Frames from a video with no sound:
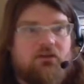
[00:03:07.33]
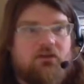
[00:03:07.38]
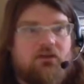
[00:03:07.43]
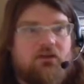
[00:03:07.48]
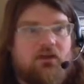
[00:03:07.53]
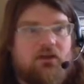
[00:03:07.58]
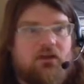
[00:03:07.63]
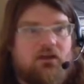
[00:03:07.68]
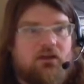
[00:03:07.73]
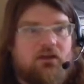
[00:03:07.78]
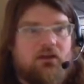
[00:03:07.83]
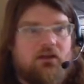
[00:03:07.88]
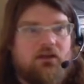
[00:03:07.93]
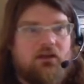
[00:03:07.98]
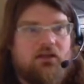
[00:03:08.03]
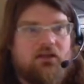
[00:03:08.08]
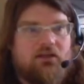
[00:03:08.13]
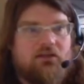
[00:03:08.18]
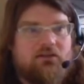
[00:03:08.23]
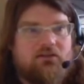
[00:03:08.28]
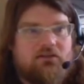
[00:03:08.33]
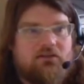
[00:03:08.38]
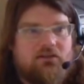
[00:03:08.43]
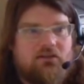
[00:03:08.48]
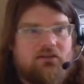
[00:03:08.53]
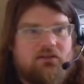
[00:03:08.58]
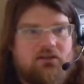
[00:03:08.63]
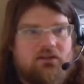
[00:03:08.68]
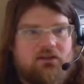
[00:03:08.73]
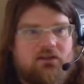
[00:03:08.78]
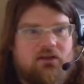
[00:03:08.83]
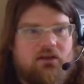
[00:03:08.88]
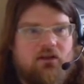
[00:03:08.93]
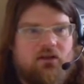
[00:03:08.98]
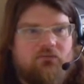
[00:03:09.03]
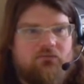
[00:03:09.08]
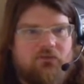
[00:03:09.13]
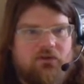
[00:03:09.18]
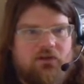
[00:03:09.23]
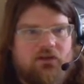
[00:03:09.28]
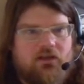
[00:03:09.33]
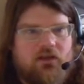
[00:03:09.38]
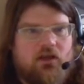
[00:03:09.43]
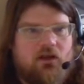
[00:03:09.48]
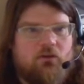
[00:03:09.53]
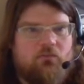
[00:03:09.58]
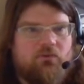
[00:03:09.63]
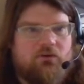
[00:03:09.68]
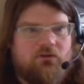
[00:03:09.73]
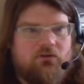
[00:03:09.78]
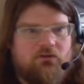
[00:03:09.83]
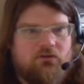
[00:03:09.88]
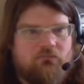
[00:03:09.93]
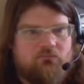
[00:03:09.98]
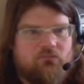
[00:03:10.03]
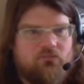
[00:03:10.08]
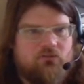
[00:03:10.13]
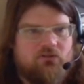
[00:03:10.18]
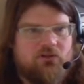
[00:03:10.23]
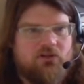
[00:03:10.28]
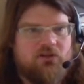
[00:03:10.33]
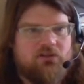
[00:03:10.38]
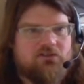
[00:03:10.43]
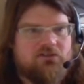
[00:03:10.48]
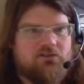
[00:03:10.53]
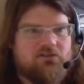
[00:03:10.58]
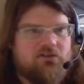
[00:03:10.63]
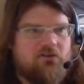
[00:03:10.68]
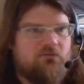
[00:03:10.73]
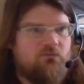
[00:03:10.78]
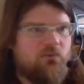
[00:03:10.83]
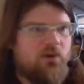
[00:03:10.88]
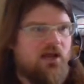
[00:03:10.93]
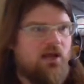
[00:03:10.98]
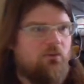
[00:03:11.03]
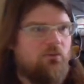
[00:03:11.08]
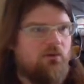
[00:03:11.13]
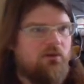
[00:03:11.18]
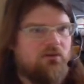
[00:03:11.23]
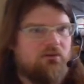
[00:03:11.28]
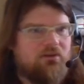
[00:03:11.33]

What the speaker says: and hopefully open broadcaster software will